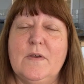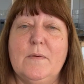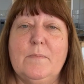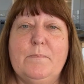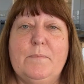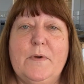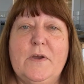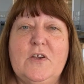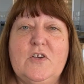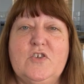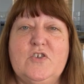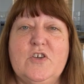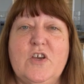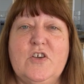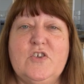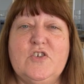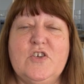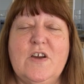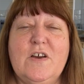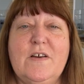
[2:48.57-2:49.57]
But
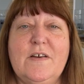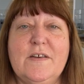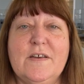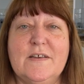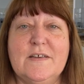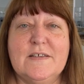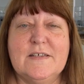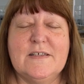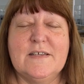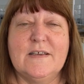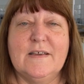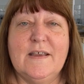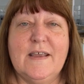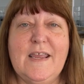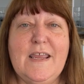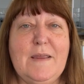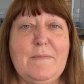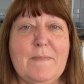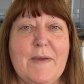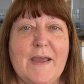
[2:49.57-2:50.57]
Georgiana's
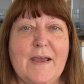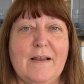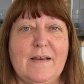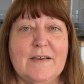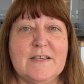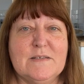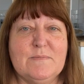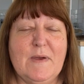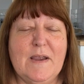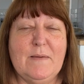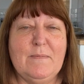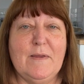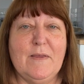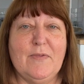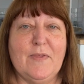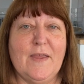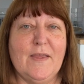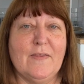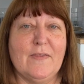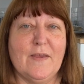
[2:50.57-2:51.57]
email has made me
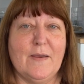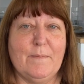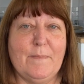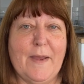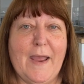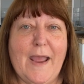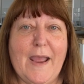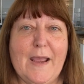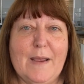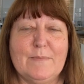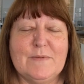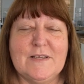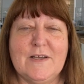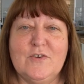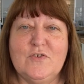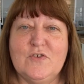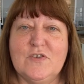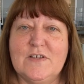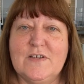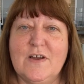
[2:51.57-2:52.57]
think that perhaps I
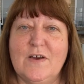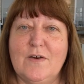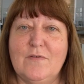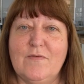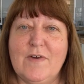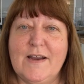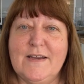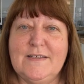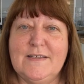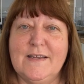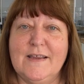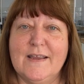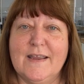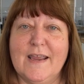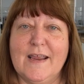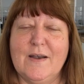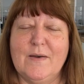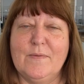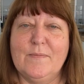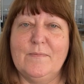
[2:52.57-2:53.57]
should start writing
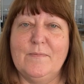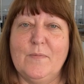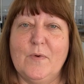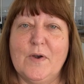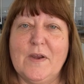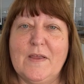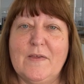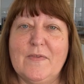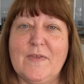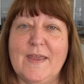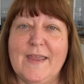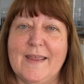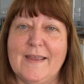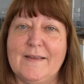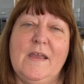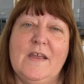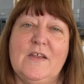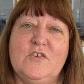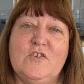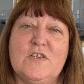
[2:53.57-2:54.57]
again. What do you think?
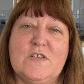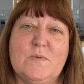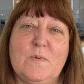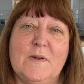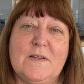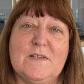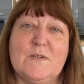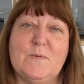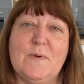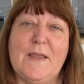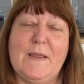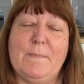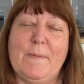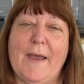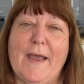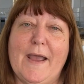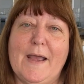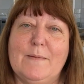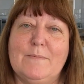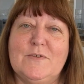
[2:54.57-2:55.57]
Just once a week
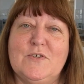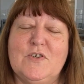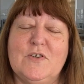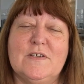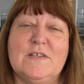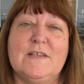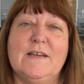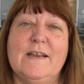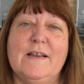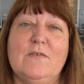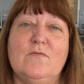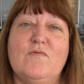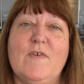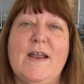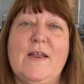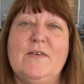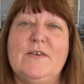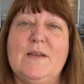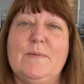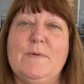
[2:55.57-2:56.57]
perhaps, just a little
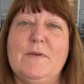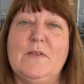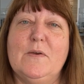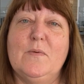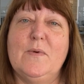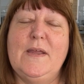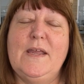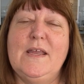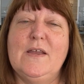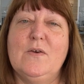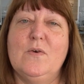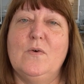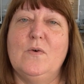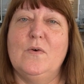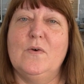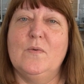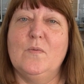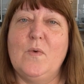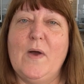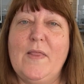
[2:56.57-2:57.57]
roundup of the week
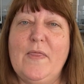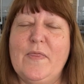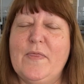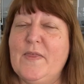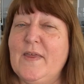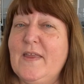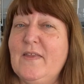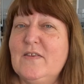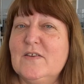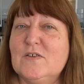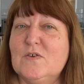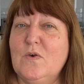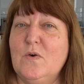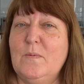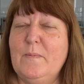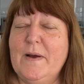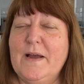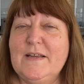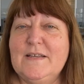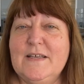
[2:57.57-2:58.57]
or one thing that's caught
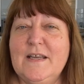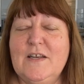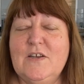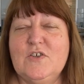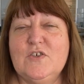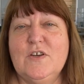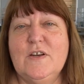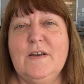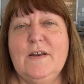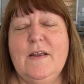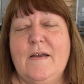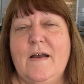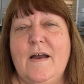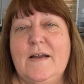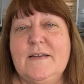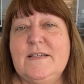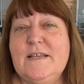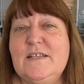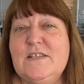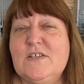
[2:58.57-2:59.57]
my attention.
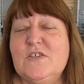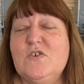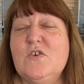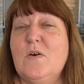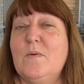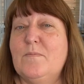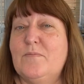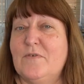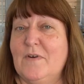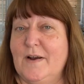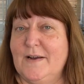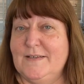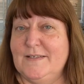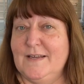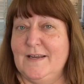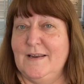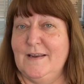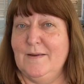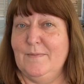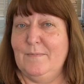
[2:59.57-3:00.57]
I did stop
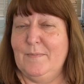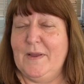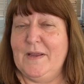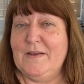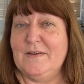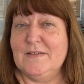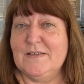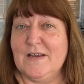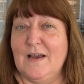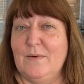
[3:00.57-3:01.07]
writing because I